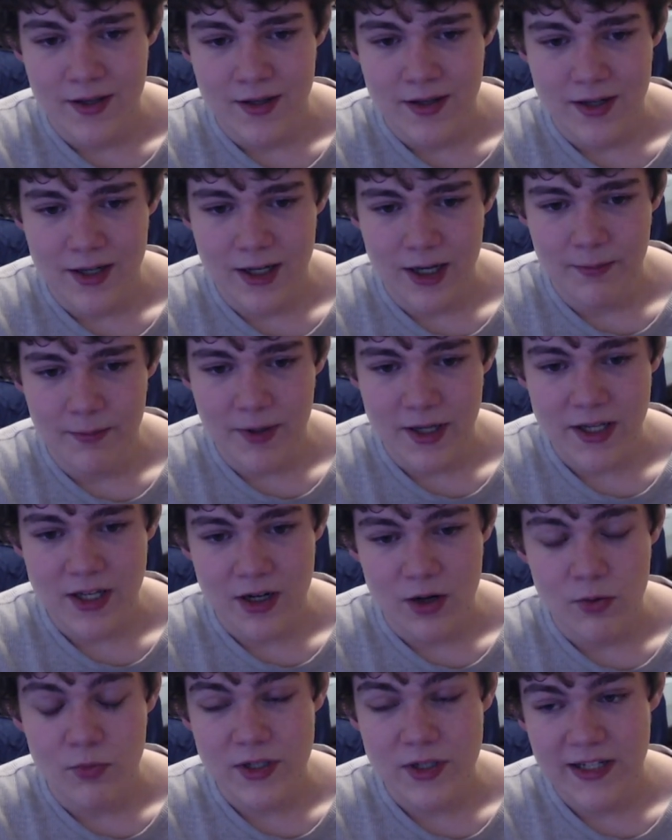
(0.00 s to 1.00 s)
Uh, but you know,
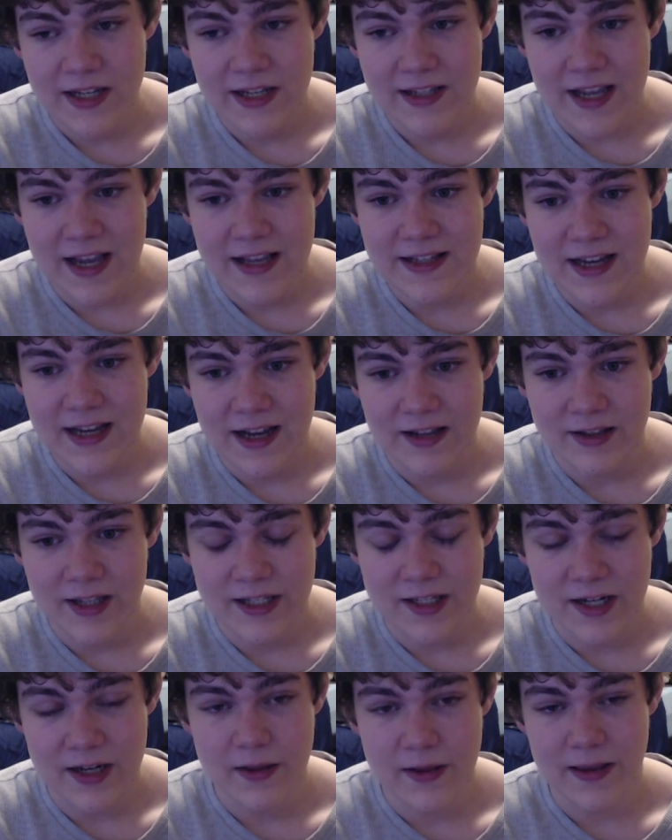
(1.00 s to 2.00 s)
once you get the essay outlined
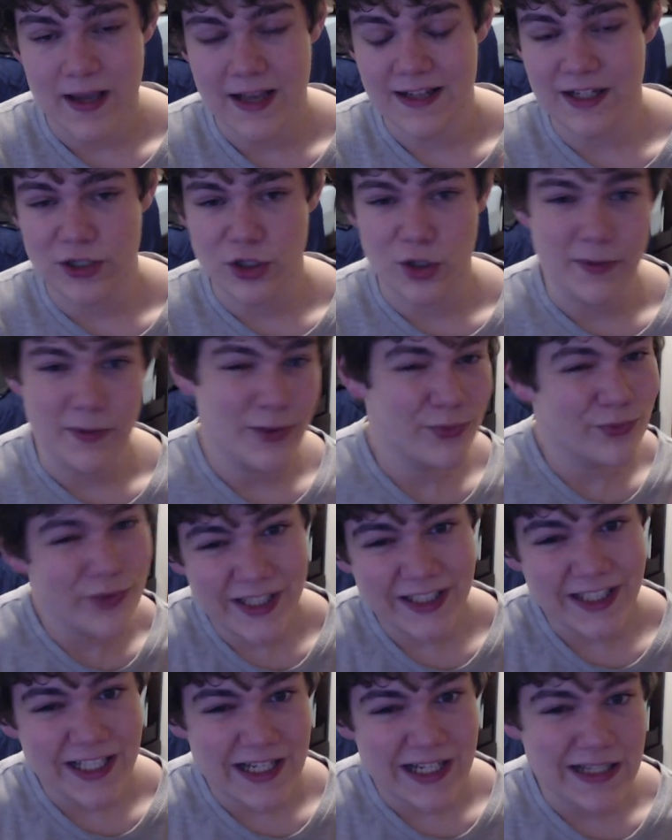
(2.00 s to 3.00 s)
on, the essay should be
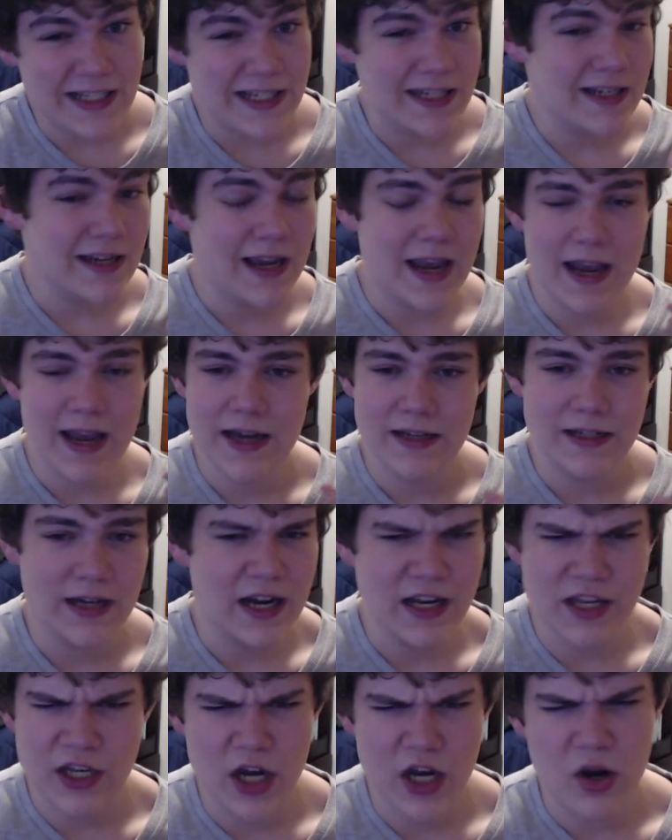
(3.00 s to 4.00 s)
really easy, and uh,
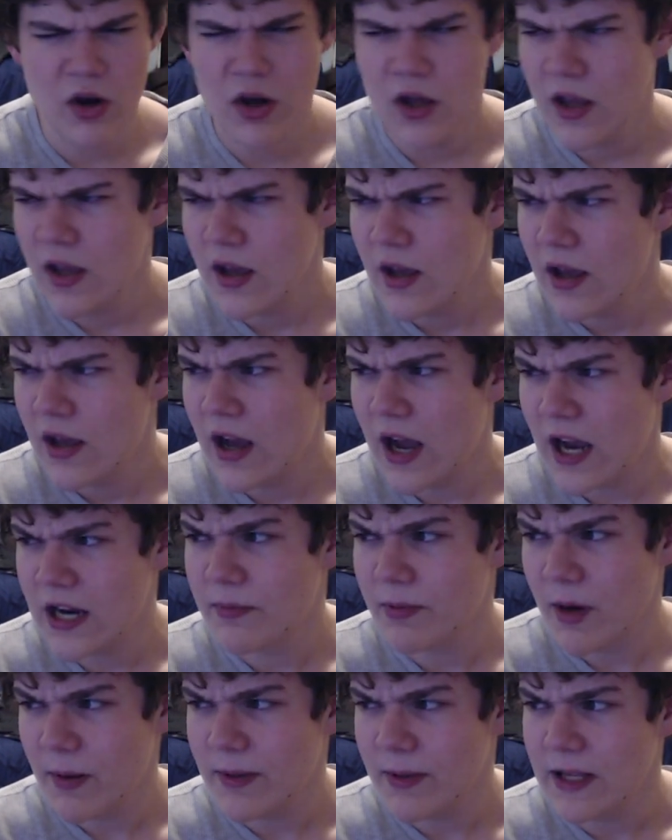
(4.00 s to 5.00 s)
you know, I could
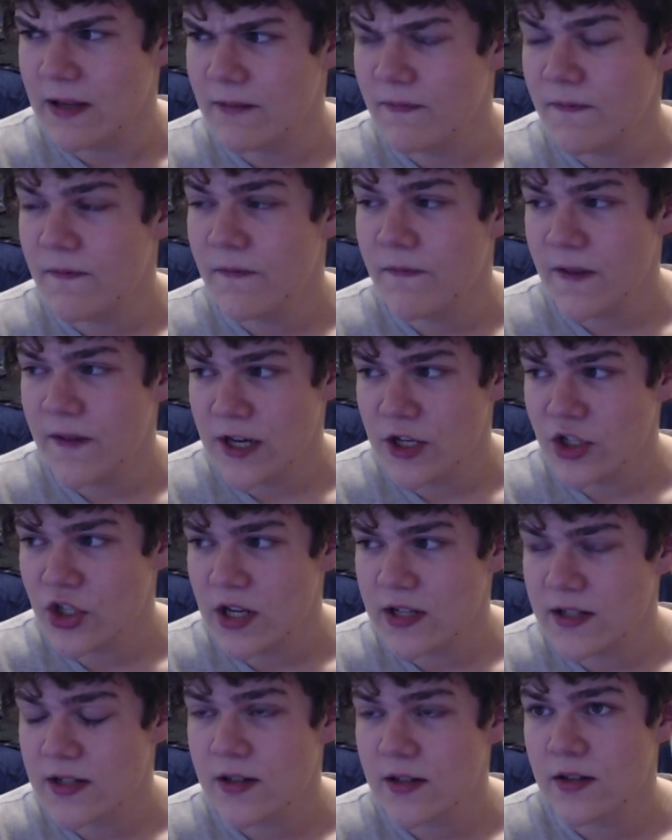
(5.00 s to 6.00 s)
probably finish
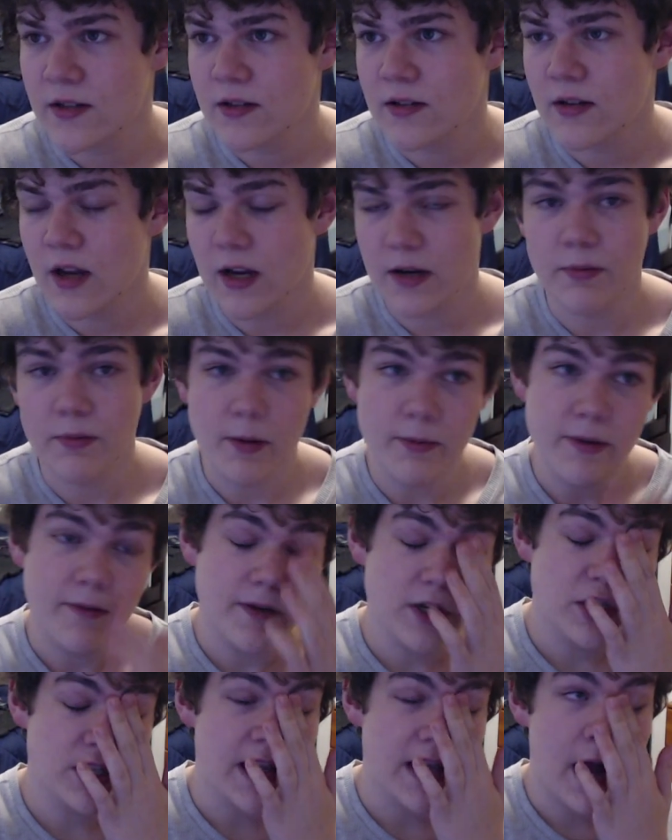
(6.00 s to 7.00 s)
it. I could probably
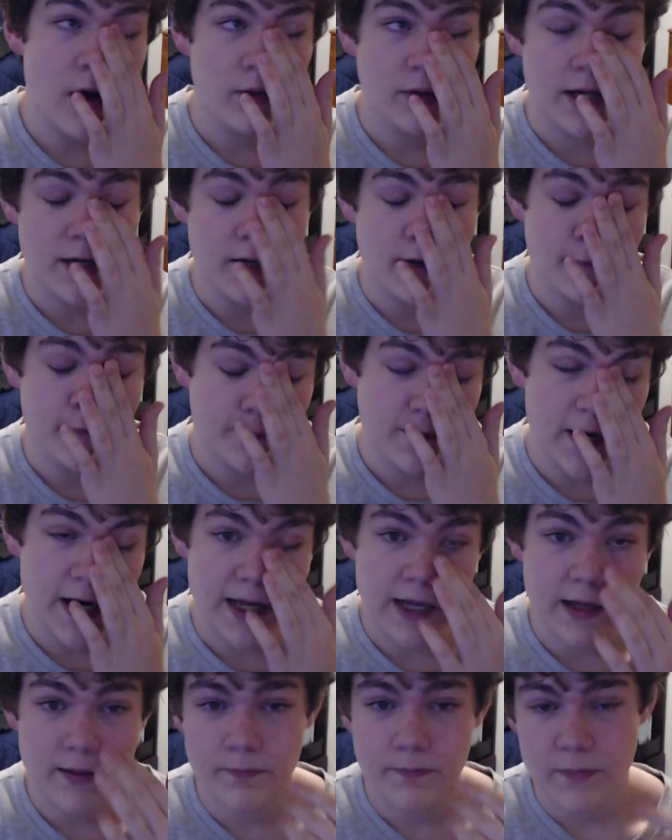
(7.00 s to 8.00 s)
finish the outline on
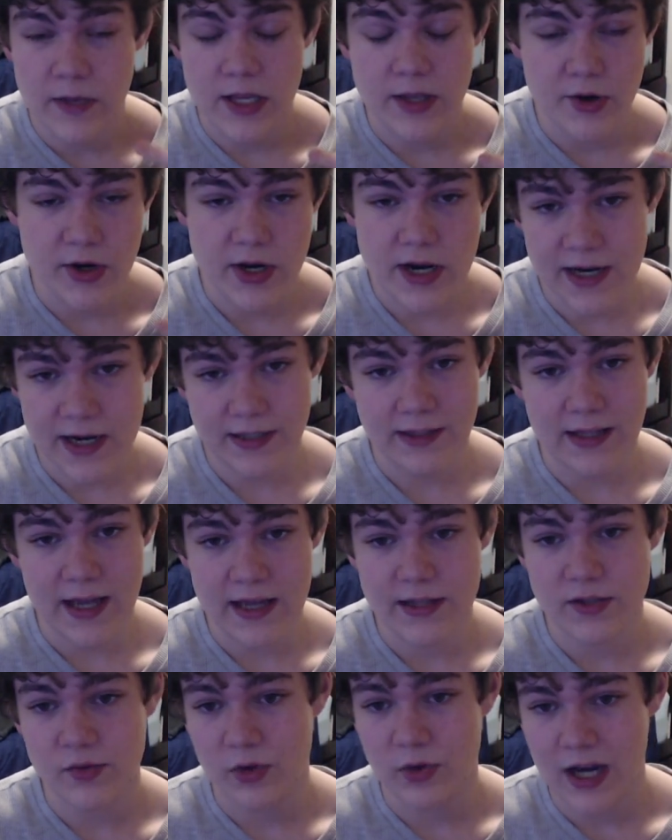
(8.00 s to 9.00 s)
Friday, either in
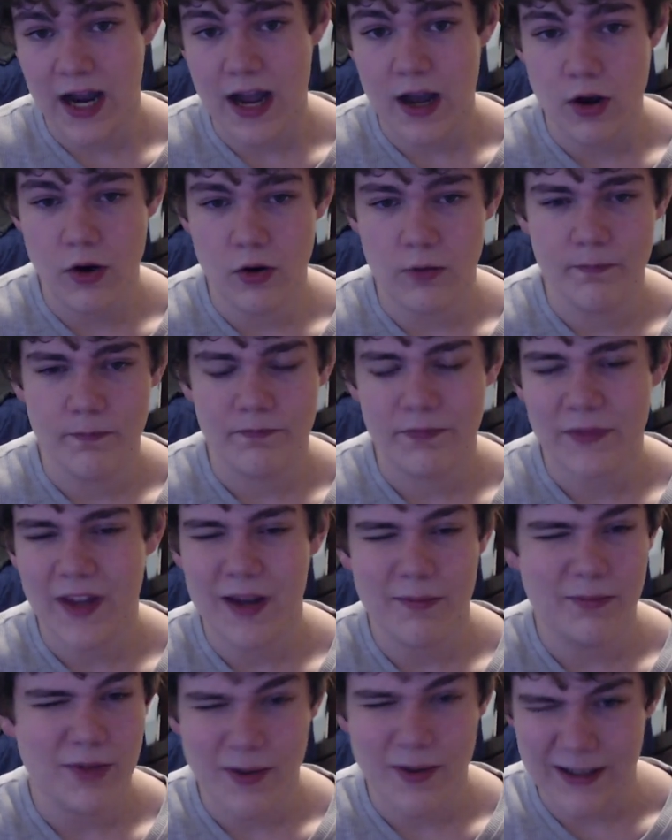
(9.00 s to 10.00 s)
class or at home.
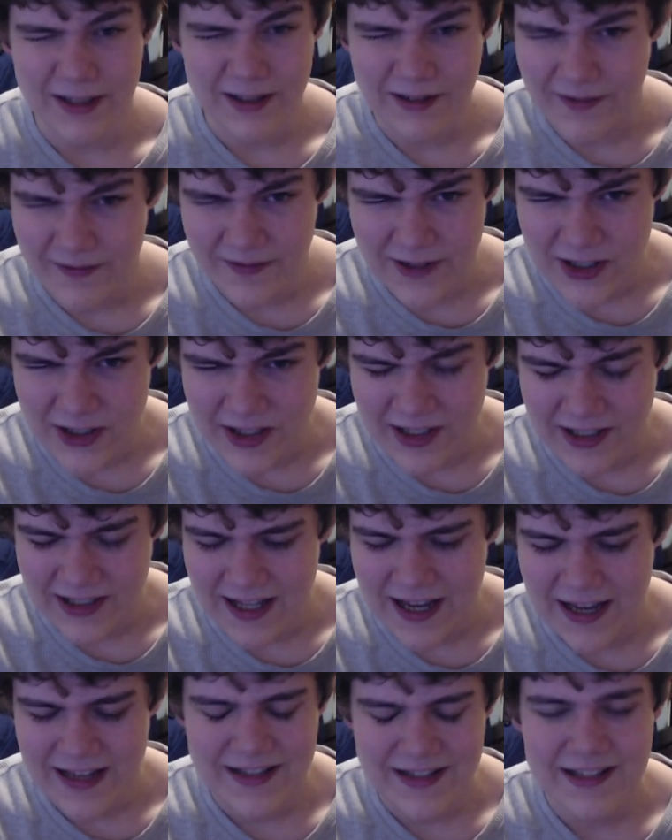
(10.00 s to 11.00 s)
Probably not gonna finish it in
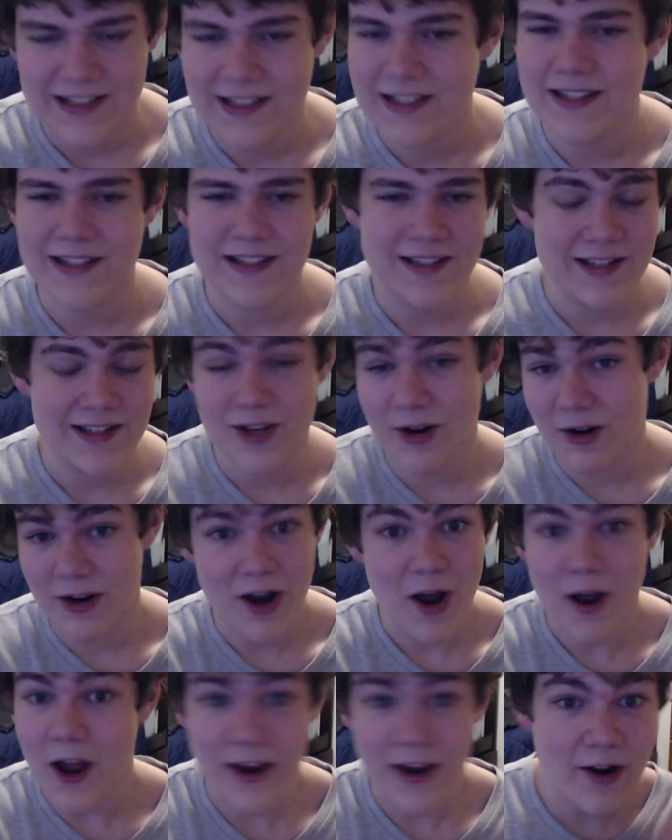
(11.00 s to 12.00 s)
class. You know, I
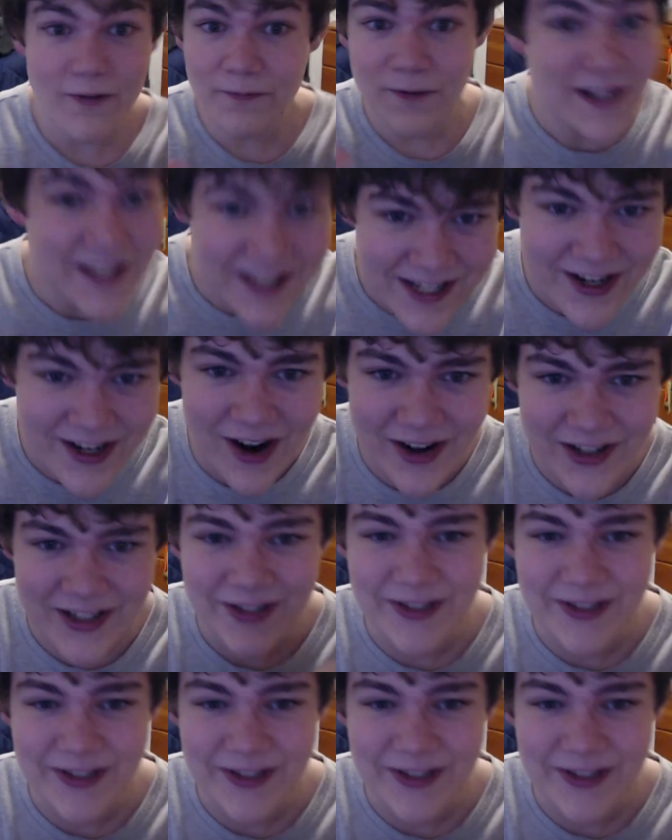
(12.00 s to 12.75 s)
got I got friends to talk to